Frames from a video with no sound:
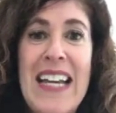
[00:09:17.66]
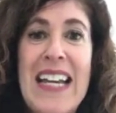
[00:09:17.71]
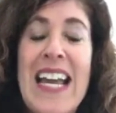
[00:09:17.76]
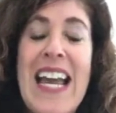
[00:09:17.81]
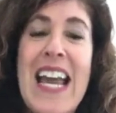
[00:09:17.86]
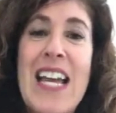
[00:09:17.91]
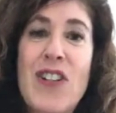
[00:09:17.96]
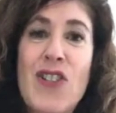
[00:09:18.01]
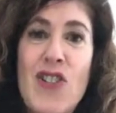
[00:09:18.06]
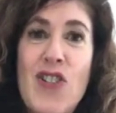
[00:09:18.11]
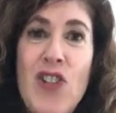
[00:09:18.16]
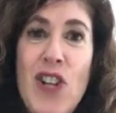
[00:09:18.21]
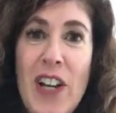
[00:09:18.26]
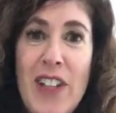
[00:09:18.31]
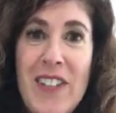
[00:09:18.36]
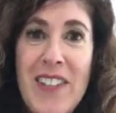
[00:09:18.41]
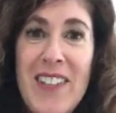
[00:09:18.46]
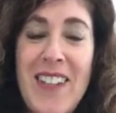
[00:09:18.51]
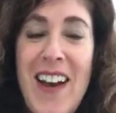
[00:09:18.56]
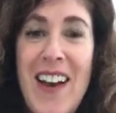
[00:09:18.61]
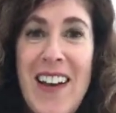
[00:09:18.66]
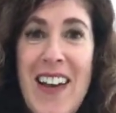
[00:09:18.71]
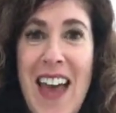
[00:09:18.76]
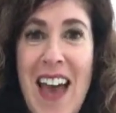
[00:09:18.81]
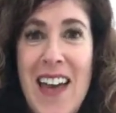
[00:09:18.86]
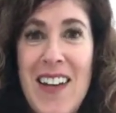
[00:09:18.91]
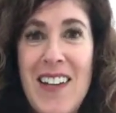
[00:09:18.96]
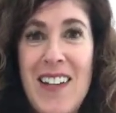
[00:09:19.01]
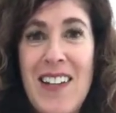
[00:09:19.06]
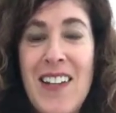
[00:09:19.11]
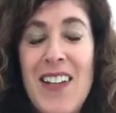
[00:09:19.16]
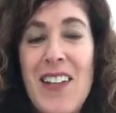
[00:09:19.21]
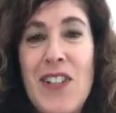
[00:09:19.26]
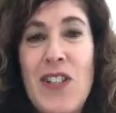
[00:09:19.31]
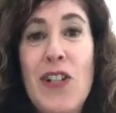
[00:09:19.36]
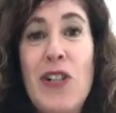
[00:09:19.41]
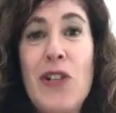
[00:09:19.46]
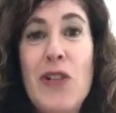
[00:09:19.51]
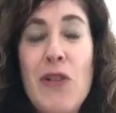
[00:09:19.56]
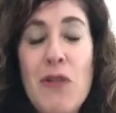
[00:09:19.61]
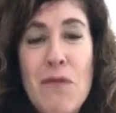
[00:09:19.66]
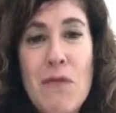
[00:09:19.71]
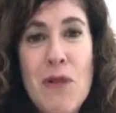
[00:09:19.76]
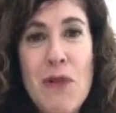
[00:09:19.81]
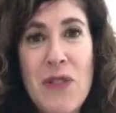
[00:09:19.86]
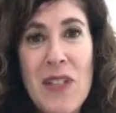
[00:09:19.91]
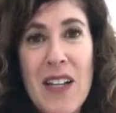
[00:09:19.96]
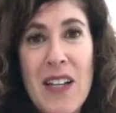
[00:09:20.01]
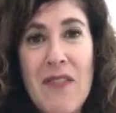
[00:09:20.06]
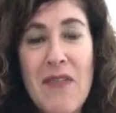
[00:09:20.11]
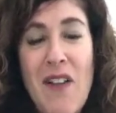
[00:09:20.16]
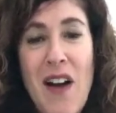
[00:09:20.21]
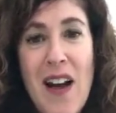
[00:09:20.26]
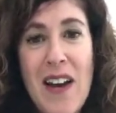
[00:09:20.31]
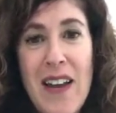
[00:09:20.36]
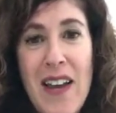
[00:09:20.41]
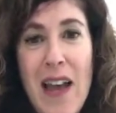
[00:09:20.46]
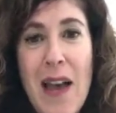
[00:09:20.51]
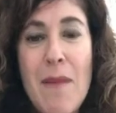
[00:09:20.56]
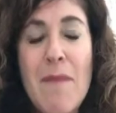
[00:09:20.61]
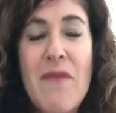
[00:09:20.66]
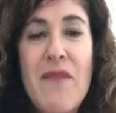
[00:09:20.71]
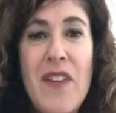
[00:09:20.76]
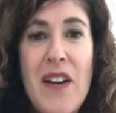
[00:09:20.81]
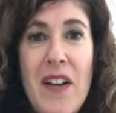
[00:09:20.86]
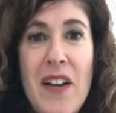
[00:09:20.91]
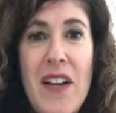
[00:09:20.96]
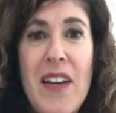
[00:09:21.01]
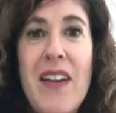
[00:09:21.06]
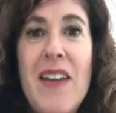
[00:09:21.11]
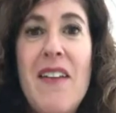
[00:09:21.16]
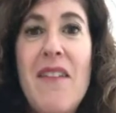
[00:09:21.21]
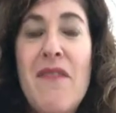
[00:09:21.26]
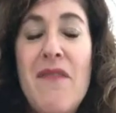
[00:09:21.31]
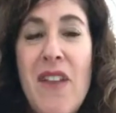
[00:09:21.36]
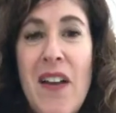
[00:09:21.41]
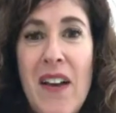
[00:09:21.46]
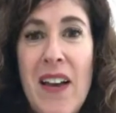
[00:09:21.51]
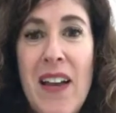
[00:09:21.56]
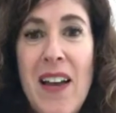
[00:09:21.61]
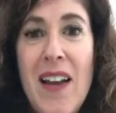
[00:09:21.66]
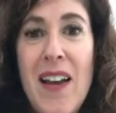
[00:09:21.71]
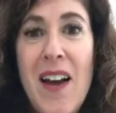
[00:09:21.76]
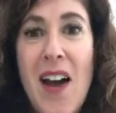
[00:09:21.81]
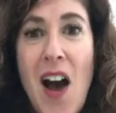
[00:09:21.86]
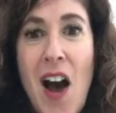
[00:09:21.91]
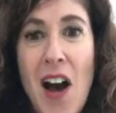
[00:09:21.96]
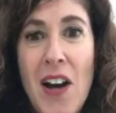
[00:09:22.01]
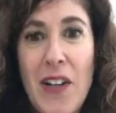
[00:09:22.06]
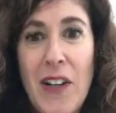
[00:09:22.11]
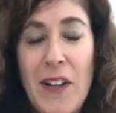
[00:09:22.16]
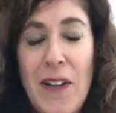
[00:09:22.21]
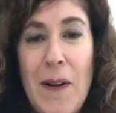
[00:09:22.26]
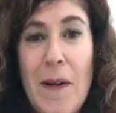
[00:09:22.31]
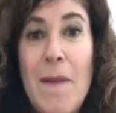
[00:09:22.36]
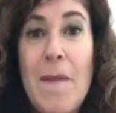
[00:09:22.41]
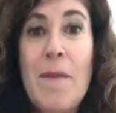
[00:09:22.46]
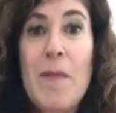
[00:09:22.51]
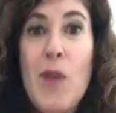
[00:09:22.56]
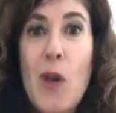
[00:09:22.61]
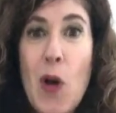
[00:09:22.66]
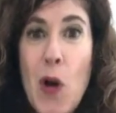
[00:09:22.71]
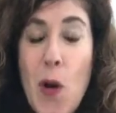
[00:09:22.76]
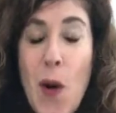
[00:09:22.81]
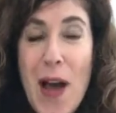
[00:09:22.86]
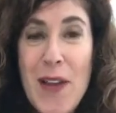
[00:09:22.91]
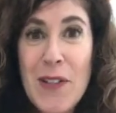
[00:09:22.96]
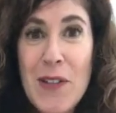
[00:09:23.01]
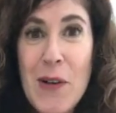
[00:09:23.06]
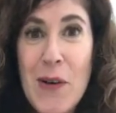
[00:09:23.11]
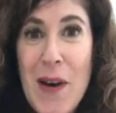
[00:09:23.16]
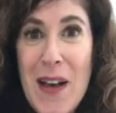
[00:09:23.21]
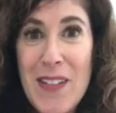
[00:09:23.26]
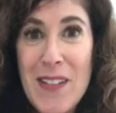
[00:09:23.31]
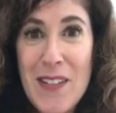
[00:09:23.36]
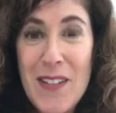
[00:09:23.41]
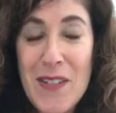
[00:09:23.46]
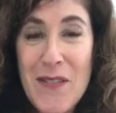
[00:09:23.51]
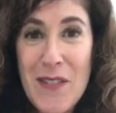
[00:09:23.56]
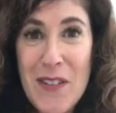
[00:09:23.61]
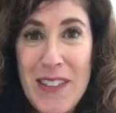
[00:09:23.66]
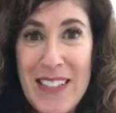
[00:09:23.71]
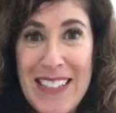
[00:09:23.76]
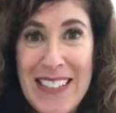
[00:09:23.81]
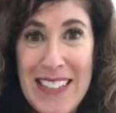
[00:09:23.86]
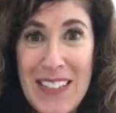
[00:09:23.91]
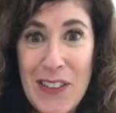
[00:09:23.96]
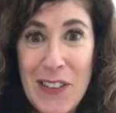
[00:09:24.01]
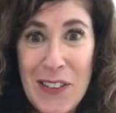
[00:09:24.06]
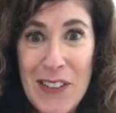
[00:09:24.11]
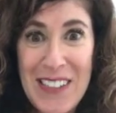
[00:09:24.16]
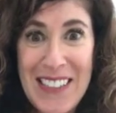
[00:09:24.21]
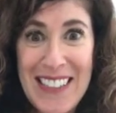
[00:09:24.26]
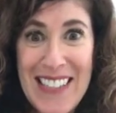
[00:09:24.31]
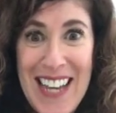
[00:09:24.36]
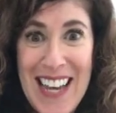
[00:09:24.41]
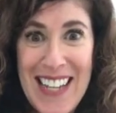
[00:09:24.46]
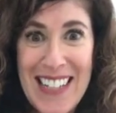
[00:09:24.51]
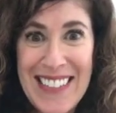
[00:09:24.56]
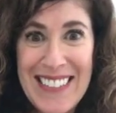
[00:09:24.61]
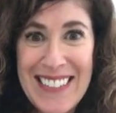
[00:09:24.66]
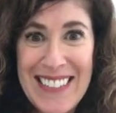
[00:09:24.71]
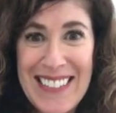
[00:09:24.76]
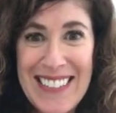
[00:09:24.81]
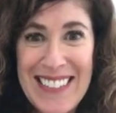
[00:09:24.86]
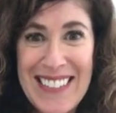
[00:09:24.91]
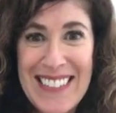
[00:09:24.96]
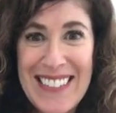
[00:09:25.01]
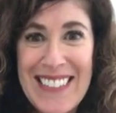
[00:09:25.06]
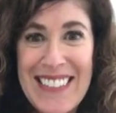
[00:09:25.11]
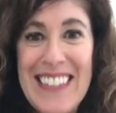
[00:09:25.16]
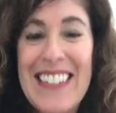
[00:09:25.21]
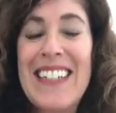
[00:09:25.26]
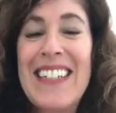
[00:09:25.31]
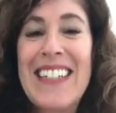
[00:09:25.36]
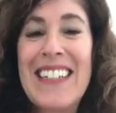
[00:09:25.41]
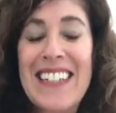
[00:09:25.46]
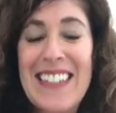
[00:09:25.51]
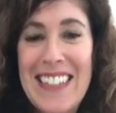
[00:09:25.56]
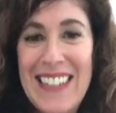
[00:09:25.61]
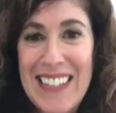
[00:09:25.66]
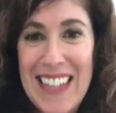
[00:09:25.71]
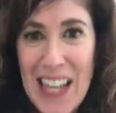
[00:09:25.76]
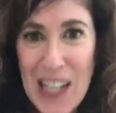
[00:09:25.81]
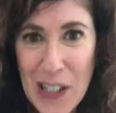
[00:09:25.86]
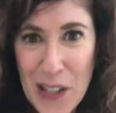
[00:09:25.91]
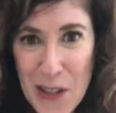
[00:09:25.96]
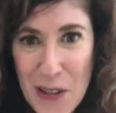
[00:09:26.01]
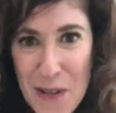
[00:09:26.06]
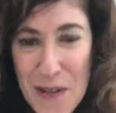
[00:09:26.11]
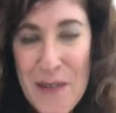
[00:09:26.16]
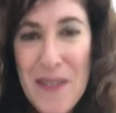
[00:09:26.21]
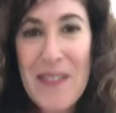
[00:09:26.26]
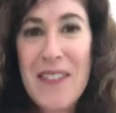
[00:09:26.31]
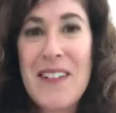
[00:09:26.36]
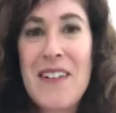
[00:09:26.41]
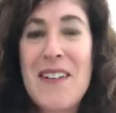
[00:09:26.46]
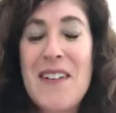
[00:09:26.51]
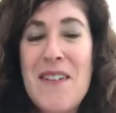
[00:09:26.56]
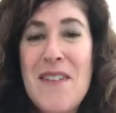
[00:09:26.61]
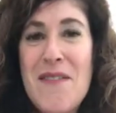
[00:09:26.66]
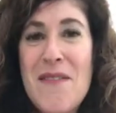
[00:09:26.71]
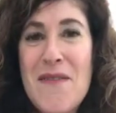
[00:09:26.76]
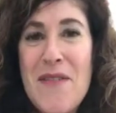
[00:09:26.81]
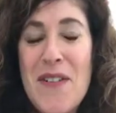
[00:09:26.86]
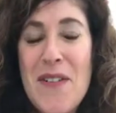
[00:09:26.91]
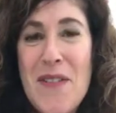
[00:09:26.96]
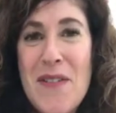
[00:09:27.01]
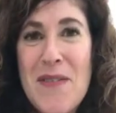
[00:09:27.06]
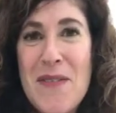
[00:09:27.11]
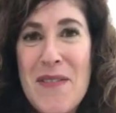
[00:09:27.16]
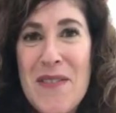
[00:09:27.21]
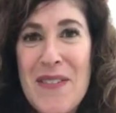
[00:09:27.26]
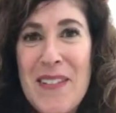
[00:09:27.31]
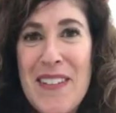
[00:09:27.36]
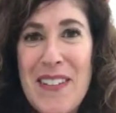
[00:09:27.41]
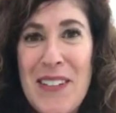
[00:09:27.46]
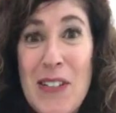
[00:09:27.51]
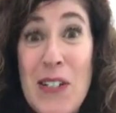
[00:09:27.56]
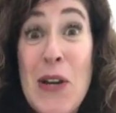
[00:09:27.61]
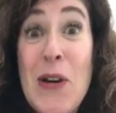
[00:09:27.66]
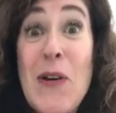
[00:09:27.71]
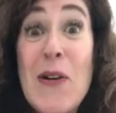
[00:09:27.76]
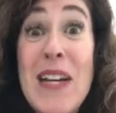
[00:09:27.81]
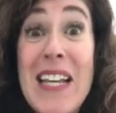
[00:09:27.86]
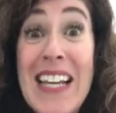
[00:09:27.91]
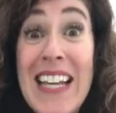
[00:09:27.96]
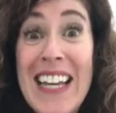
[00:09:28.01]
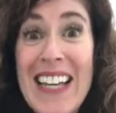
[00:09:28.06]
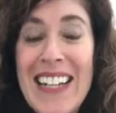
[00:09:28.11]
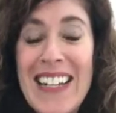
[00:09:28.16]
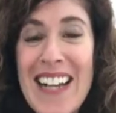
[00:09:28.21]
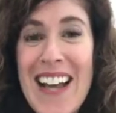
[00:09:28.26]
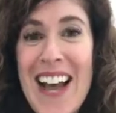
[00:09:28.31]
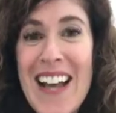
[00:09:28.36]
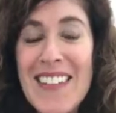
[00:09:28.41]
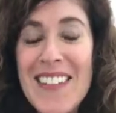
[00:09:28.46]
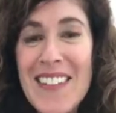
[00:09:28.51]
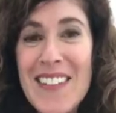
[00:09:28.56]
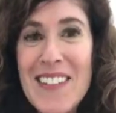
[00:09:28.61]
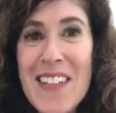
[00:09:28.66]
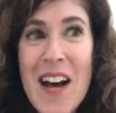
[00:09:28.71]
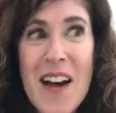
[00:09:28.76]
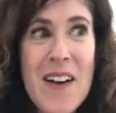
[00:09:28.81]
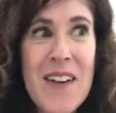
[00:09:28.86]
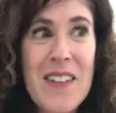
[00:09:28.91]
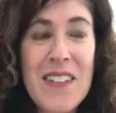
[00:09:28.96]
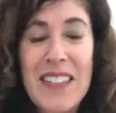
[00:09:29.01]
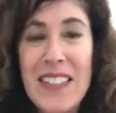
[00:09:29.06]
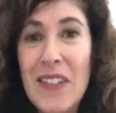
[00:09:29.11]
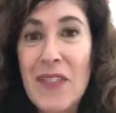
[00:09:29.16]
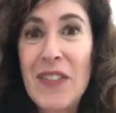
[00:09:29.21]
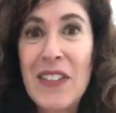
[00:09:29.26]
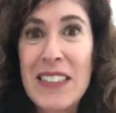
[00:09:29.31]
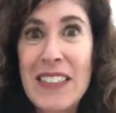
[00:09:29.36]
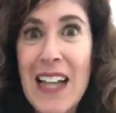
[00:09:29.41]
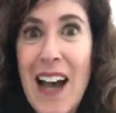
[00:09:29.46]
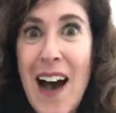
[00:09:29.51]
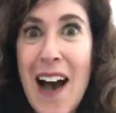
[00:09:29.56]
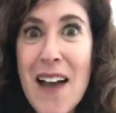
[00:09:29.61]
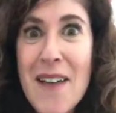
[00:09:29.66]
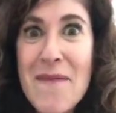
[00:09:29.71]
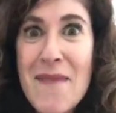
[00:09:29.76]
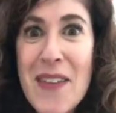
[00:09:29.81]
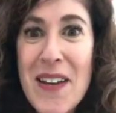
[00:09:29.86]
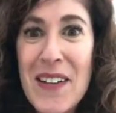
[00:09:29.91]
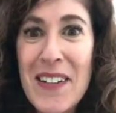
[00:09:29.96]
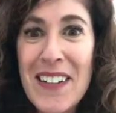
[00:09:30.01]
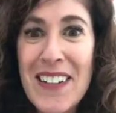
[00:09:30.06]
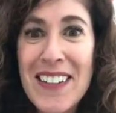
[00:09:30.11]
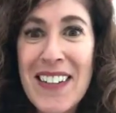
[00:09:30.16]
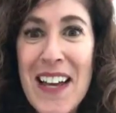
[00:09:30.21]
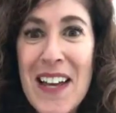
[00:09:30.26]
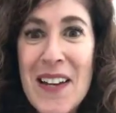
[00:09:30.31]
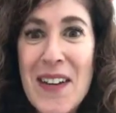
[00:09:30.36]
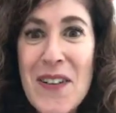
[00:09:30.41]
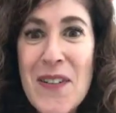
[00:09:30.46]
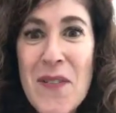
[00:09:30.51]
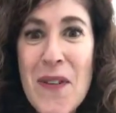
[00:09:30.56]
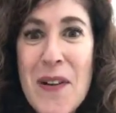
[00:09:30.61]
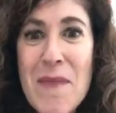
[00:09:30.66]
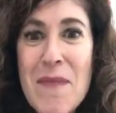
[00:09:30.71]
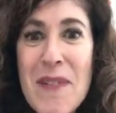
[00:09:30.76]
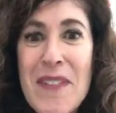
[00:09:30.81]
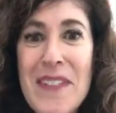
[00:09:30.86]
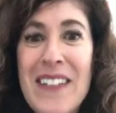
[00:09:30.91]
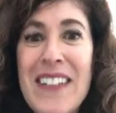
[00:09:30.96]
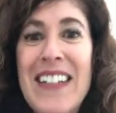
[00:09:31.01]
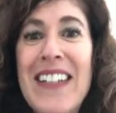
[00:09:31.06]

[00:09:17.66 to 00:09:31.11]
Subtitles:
It just got added to New Music Friday. I'm very, very honored. Who has a question for the teacher today? Thank you for tuning in at this different time than normal.